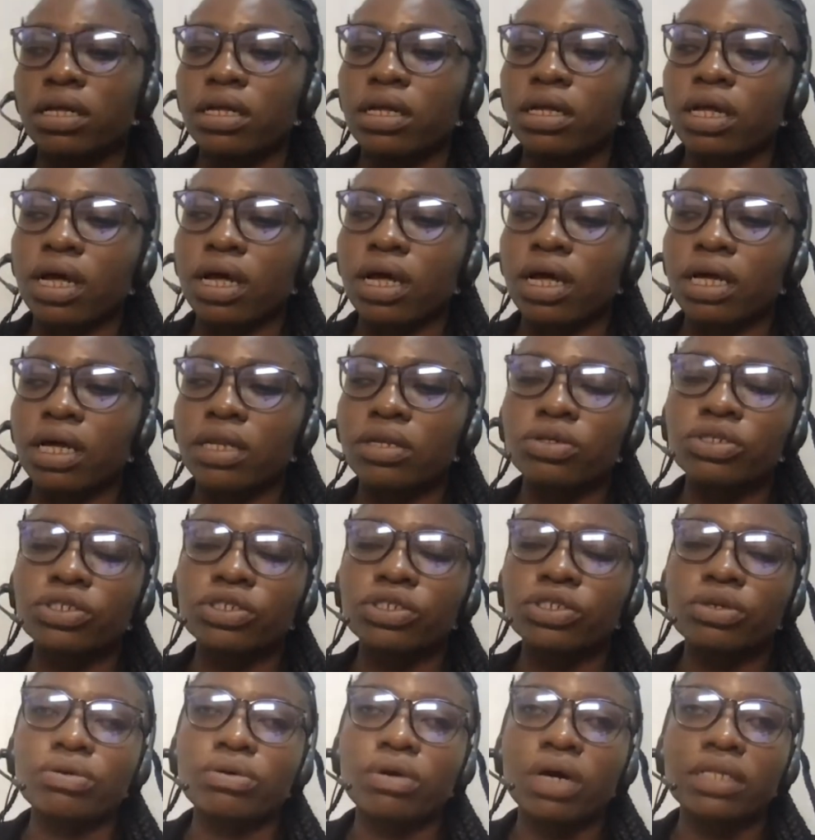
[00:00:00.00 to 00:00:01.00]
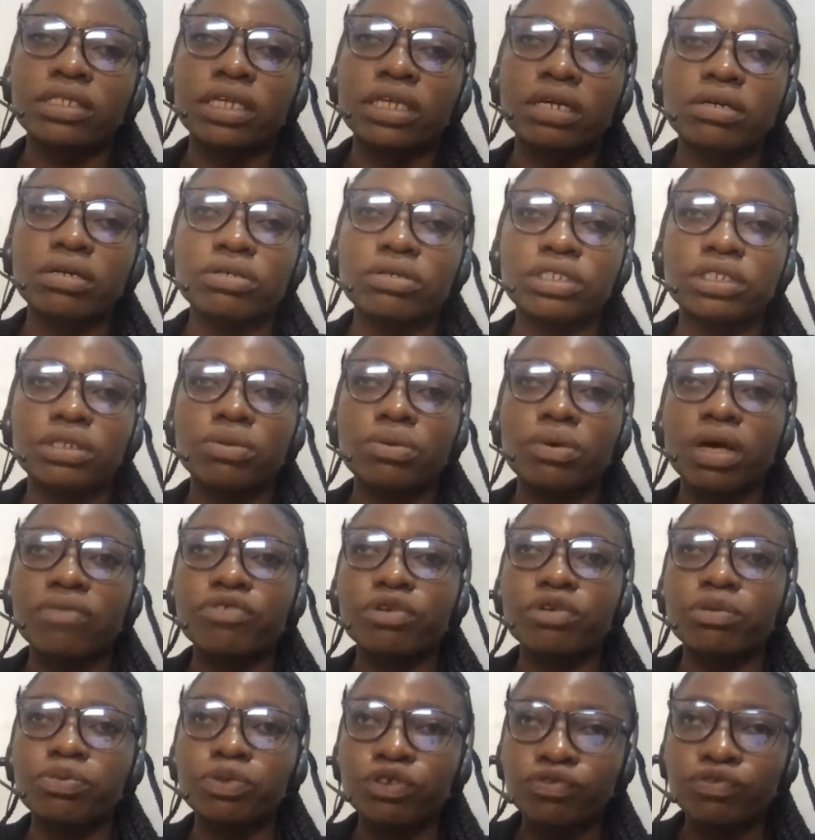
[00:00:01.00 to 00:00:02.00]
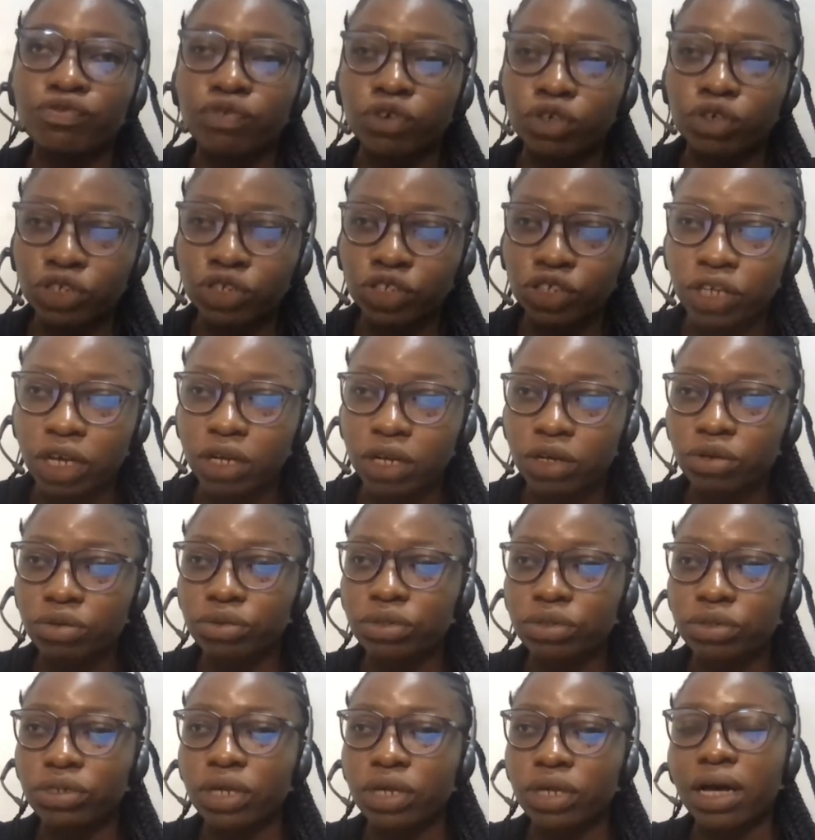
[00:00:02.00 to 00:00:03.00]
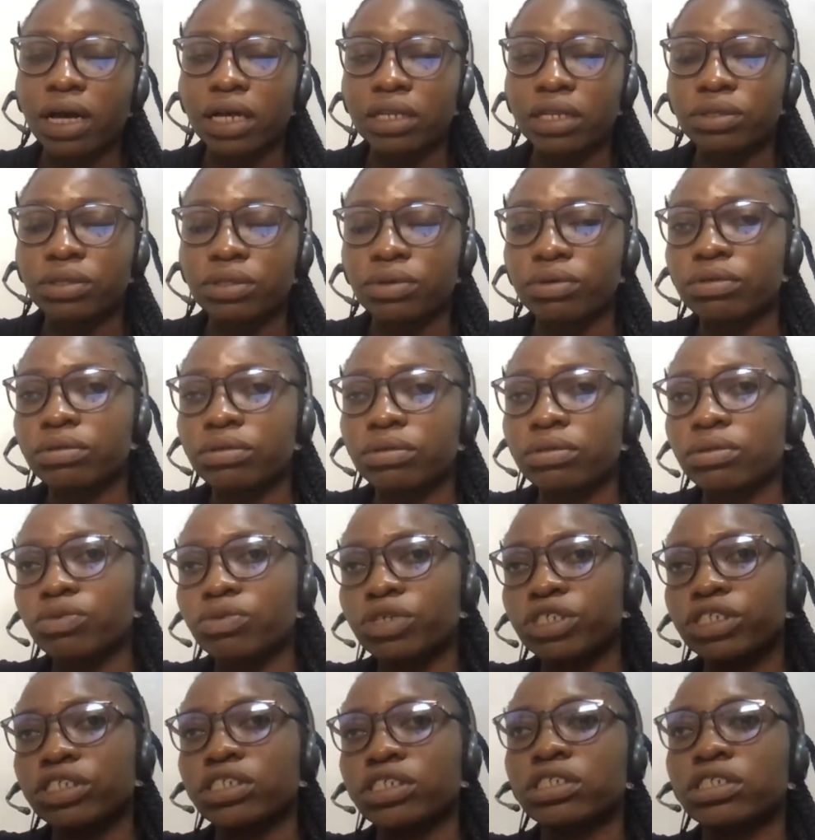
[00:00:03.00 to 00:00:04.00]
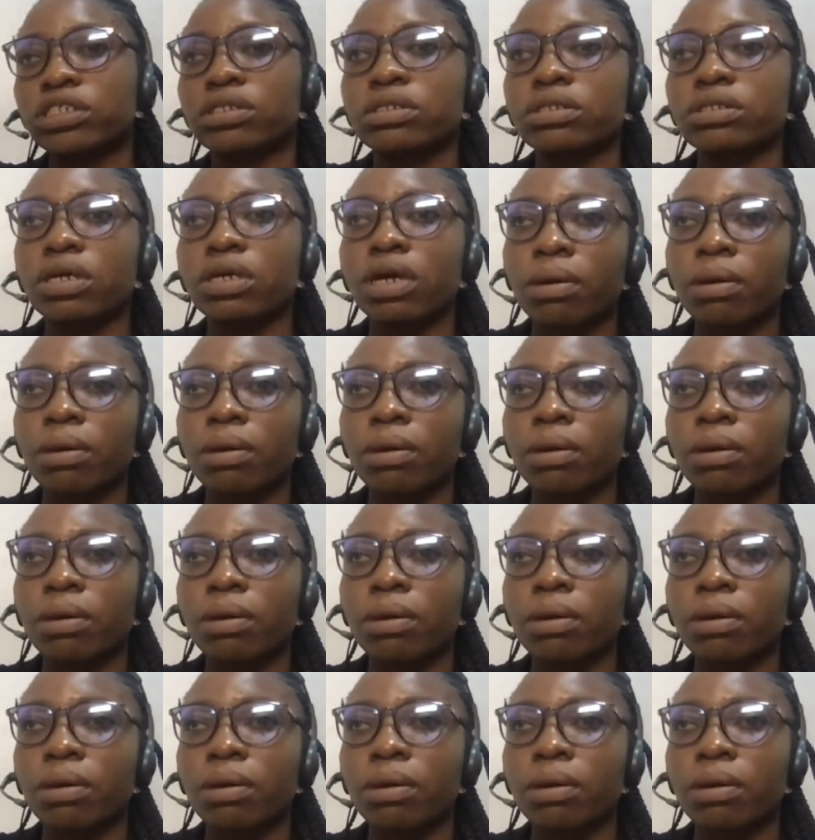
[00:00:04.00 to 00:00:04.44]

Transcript: And also at TechRity, we have the Build for Social Good Hackathon, which is